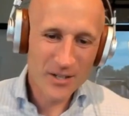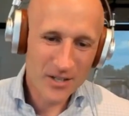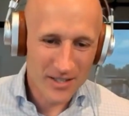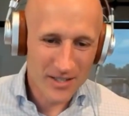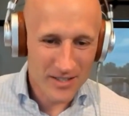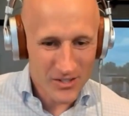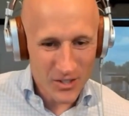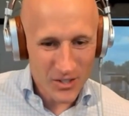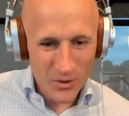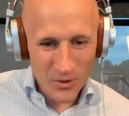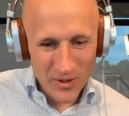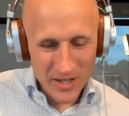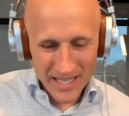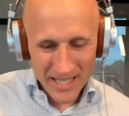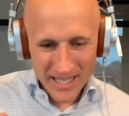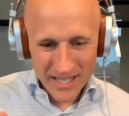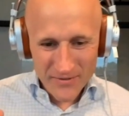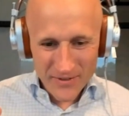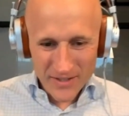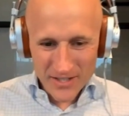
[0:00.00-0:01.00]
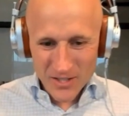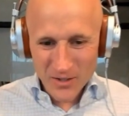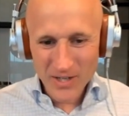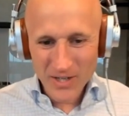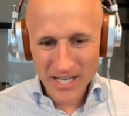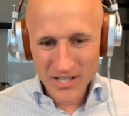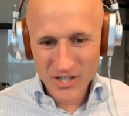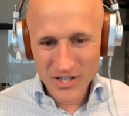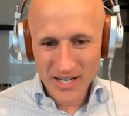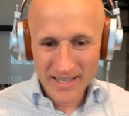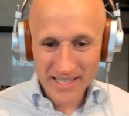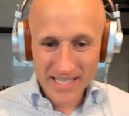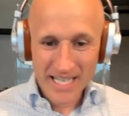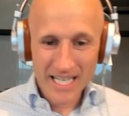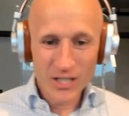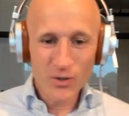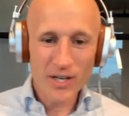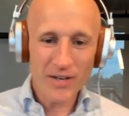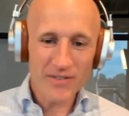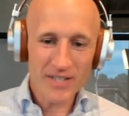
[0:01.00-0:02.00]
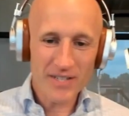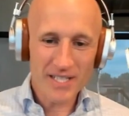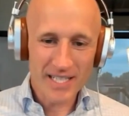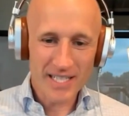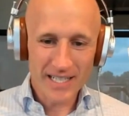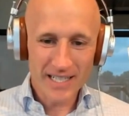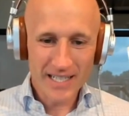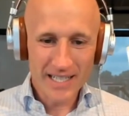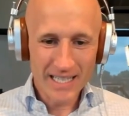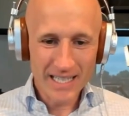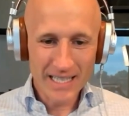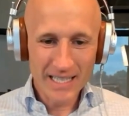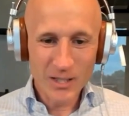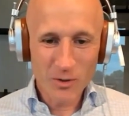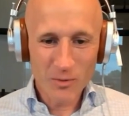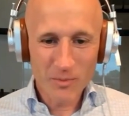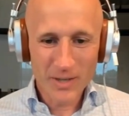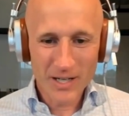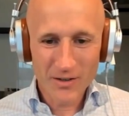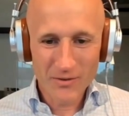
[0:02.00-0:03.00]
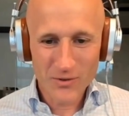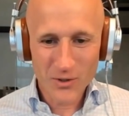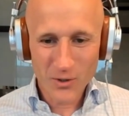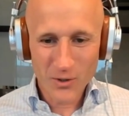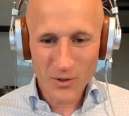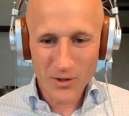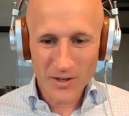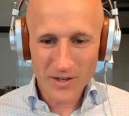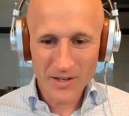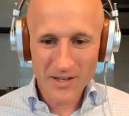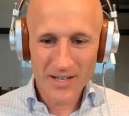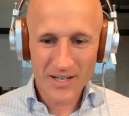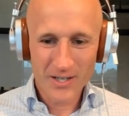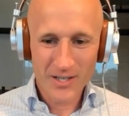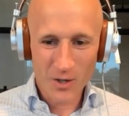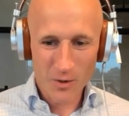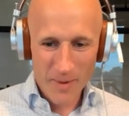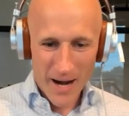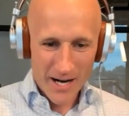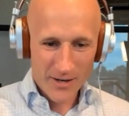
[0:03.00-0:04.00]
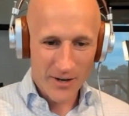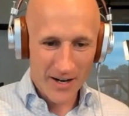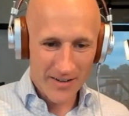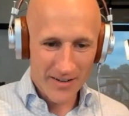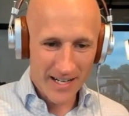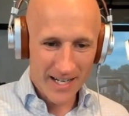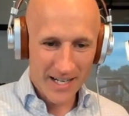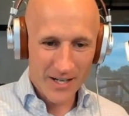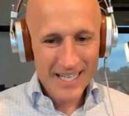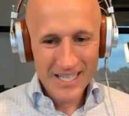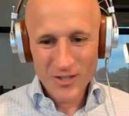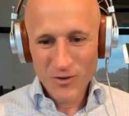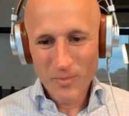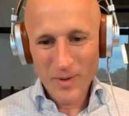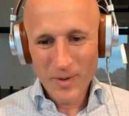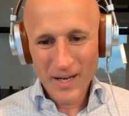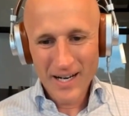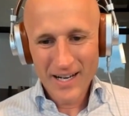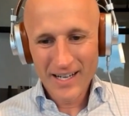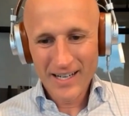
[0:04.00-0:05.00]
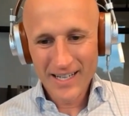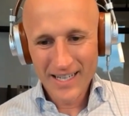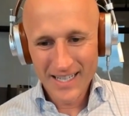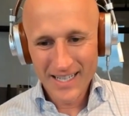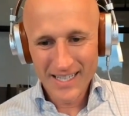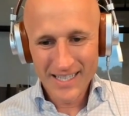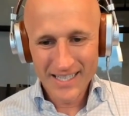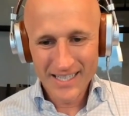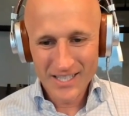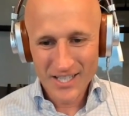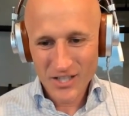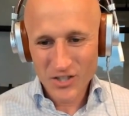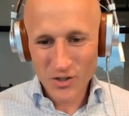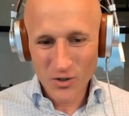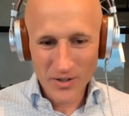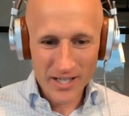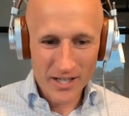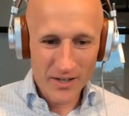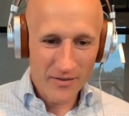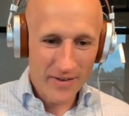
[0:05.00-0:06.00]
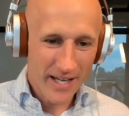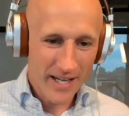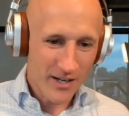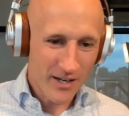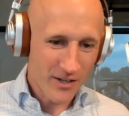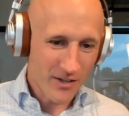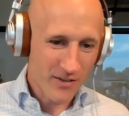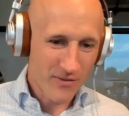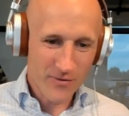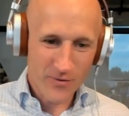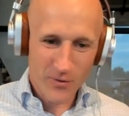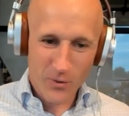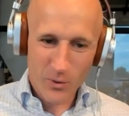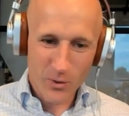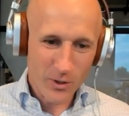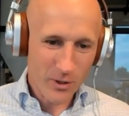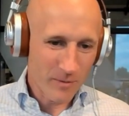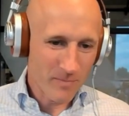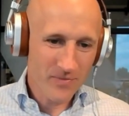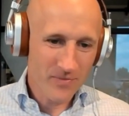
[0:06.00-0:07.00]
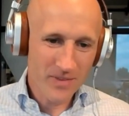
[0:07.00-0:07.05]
So if it's okay, Jonathan, can you give us a little bit of your background? I know you've been a digital innovator for,